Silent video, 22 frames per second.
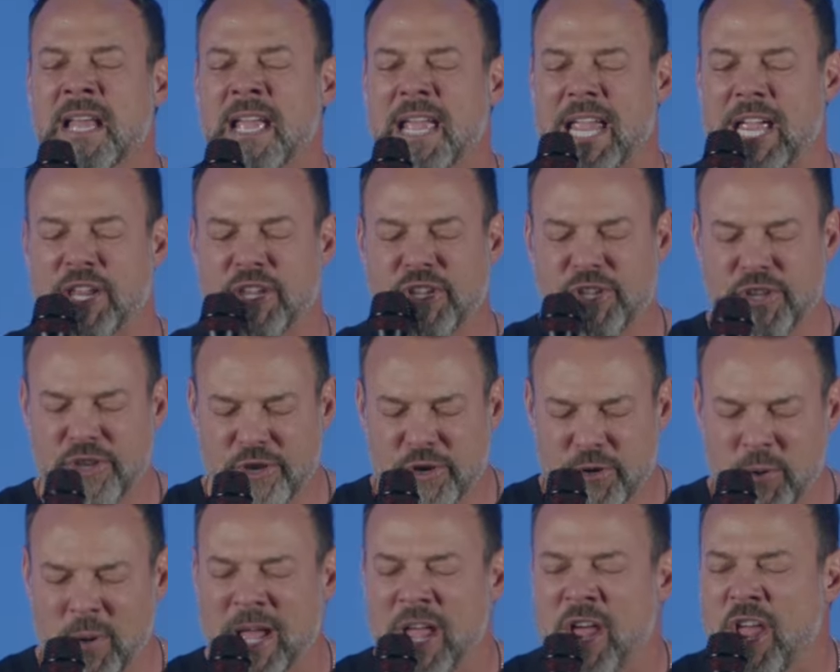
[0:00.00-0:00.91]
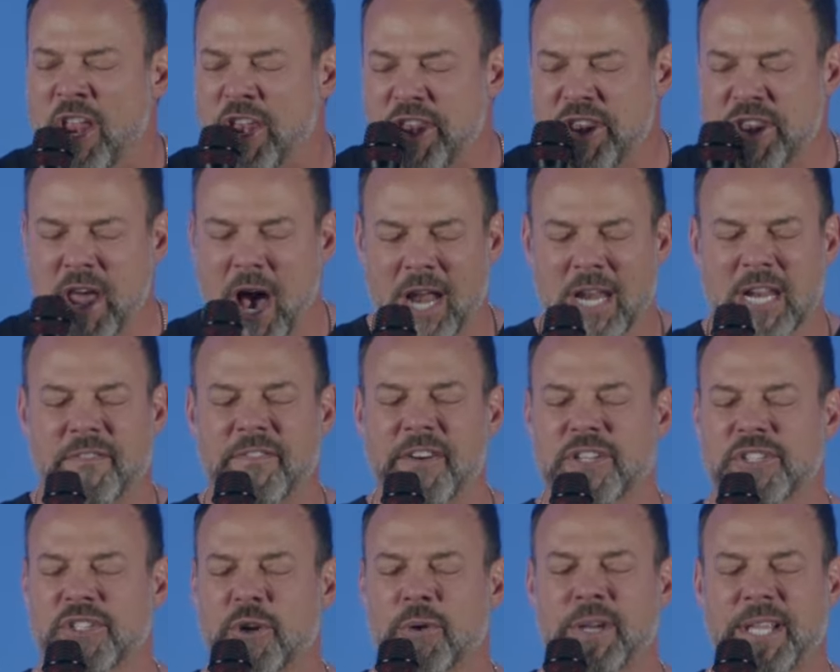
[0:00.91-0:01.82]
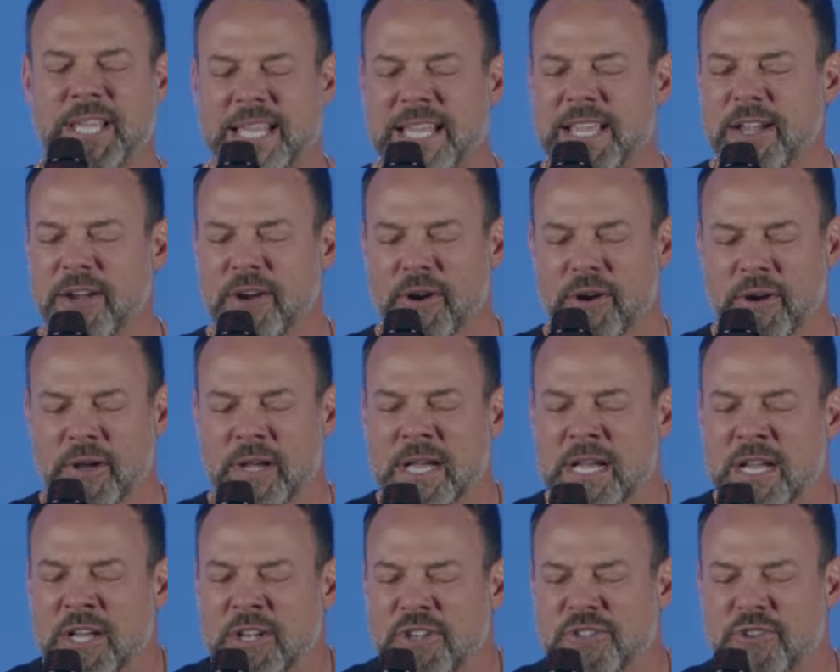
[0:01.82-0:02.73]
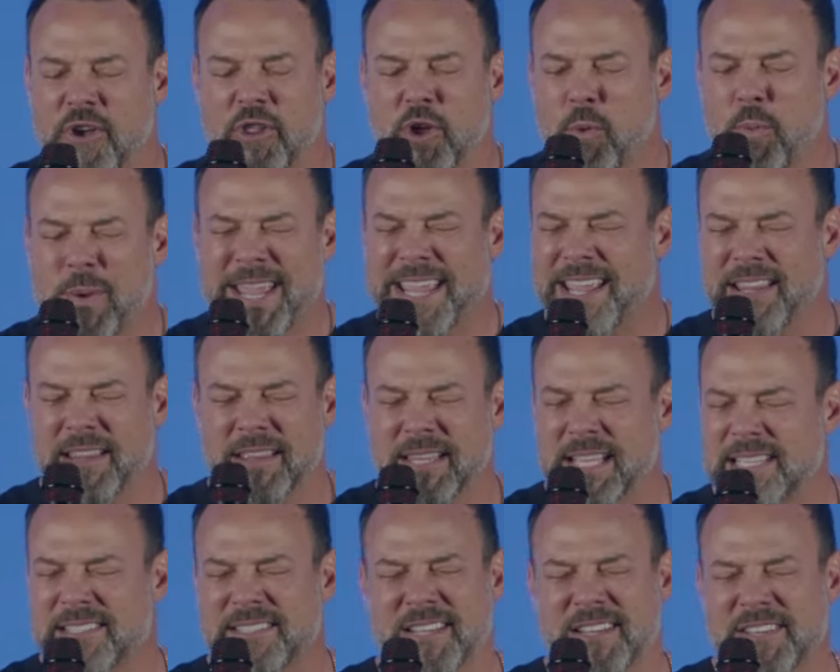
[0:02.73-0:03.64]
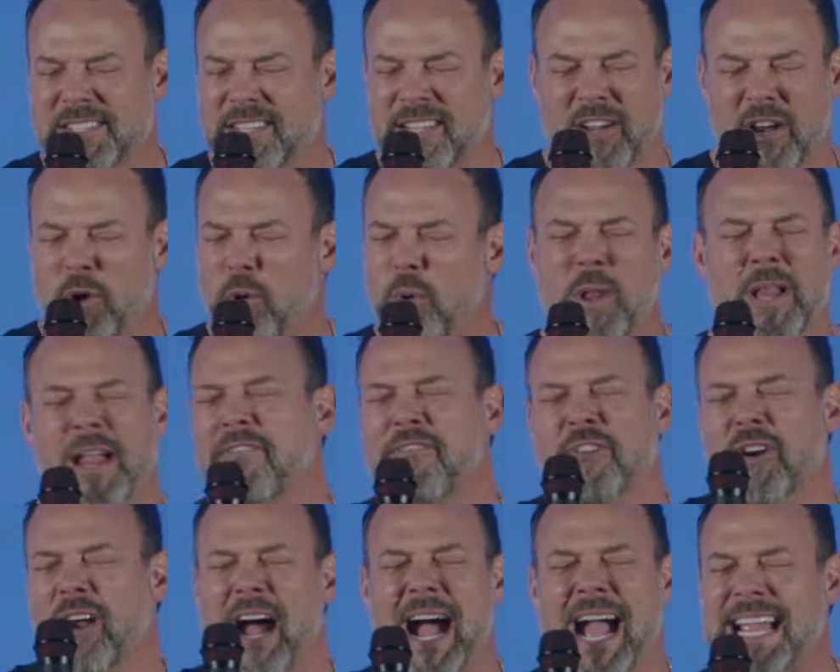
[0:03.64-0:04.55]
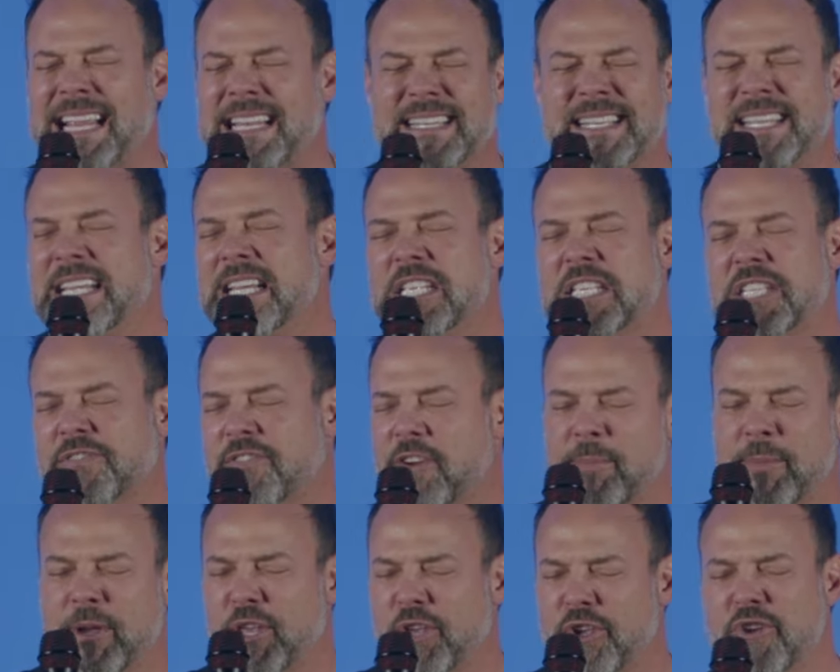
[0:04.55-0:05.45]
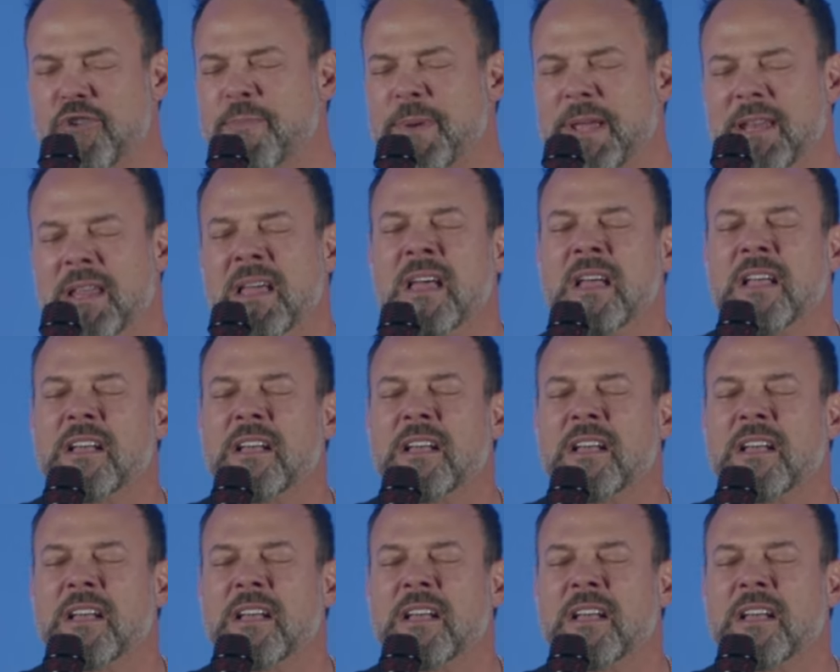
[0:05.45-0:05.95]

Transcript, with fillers: in you. None of us are here so that we can listen to clever ideas from a human.